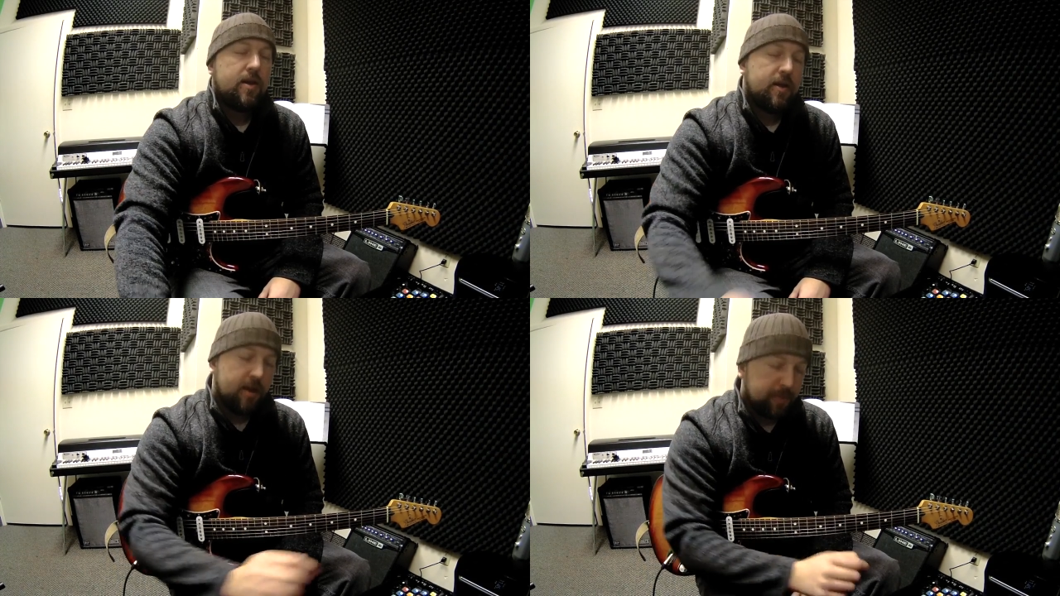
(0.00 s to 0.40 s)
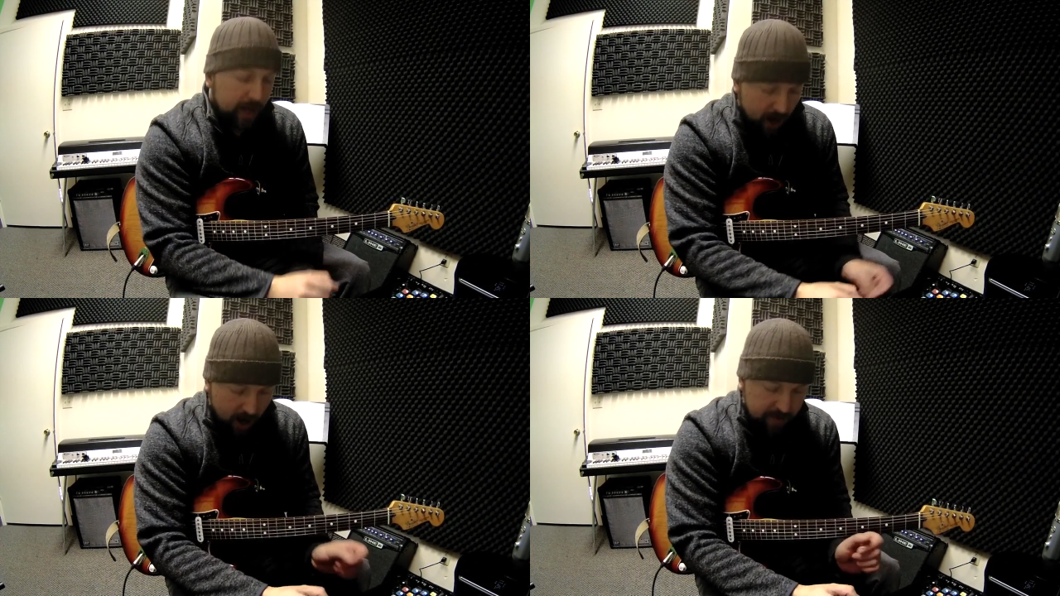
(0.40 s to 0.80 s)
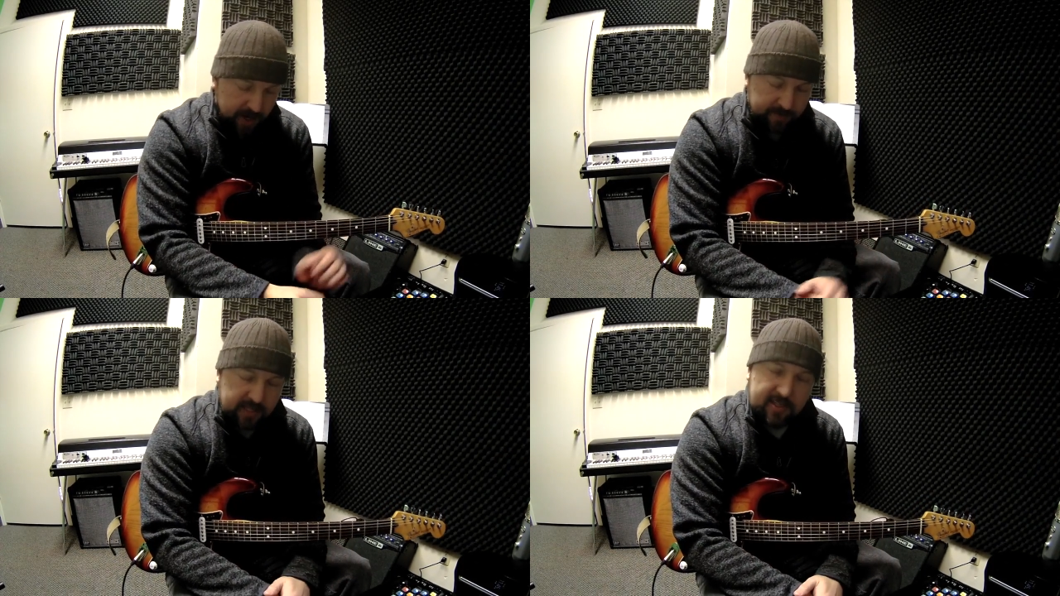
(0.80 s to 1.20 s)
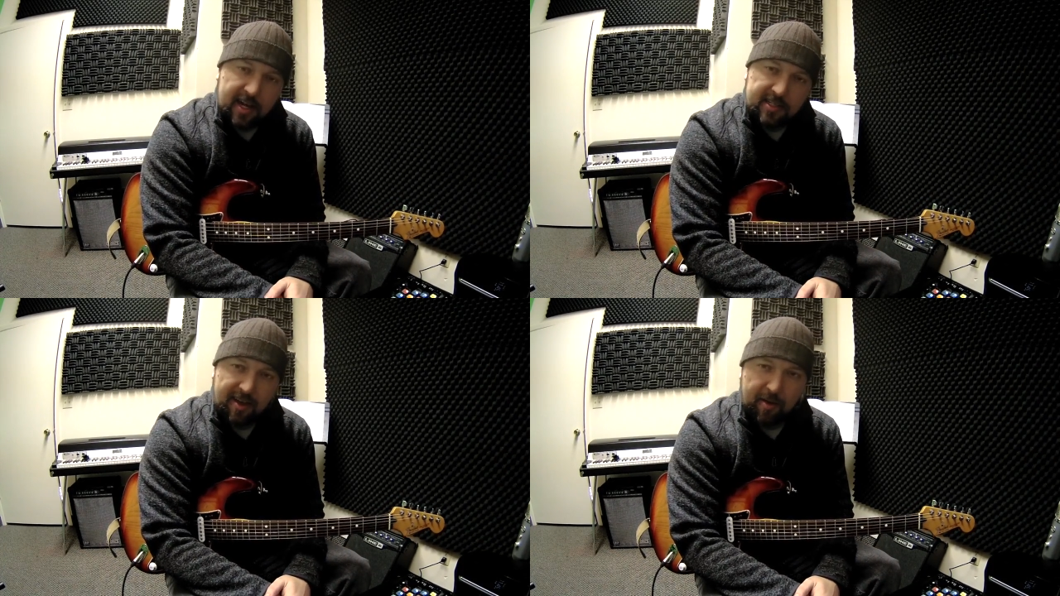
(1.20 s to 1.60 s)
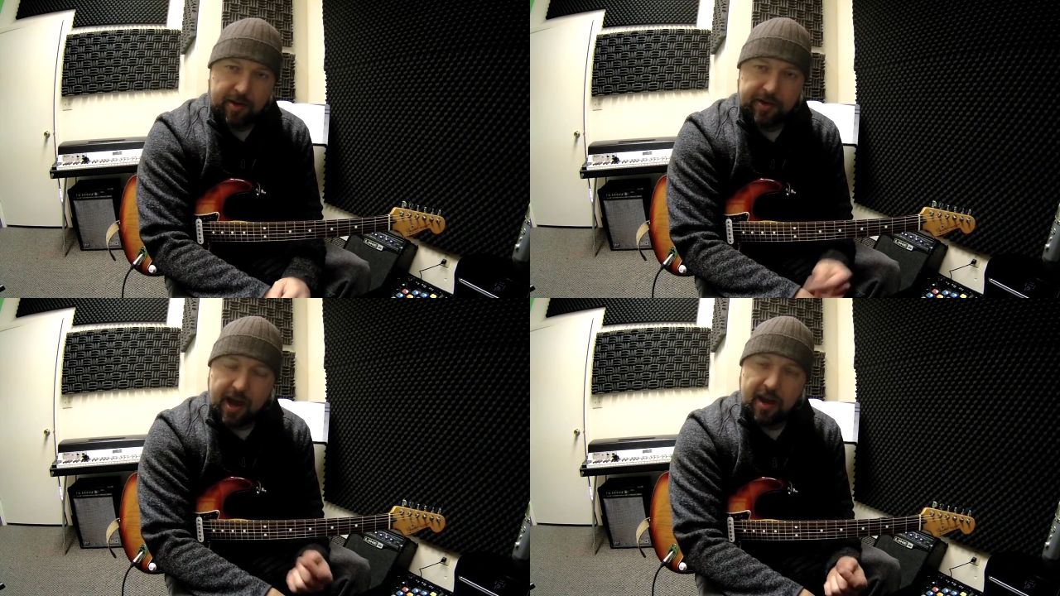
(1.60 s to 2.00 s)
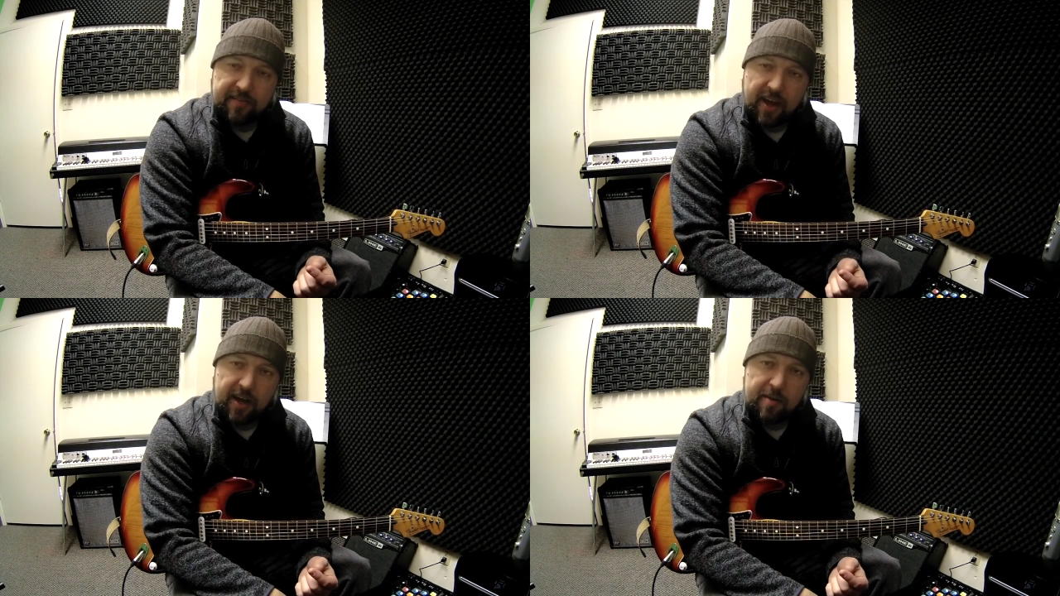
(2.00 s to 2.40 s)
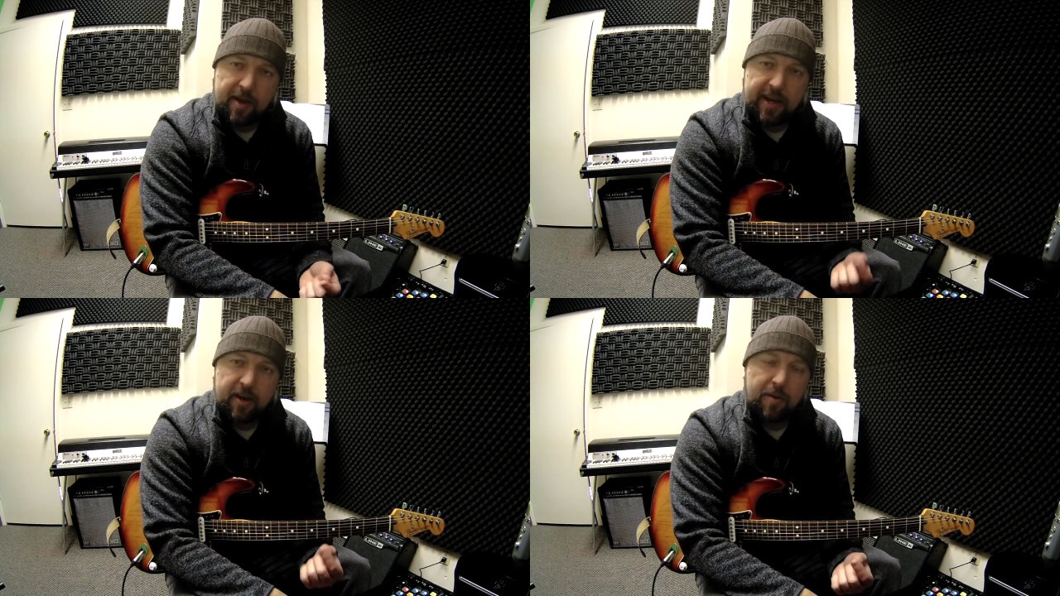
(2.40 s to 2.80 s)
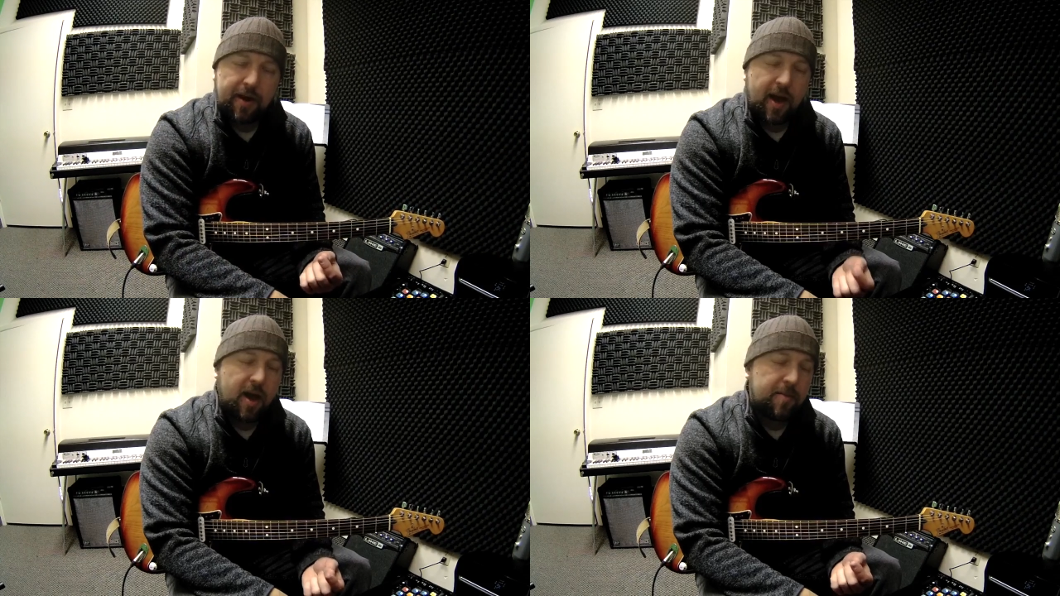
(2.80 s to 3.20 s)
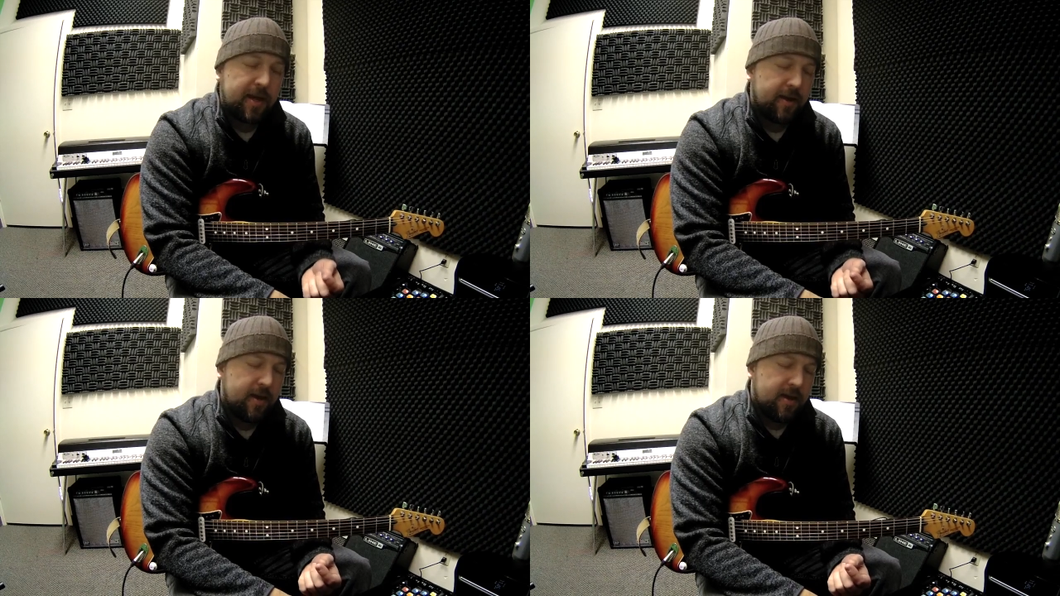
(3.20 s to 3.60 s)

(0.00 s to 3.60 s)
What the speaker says: Now I'm going to hum it. That's the next thing I'm going to do. Now I've got it in my ear, I want to hum it.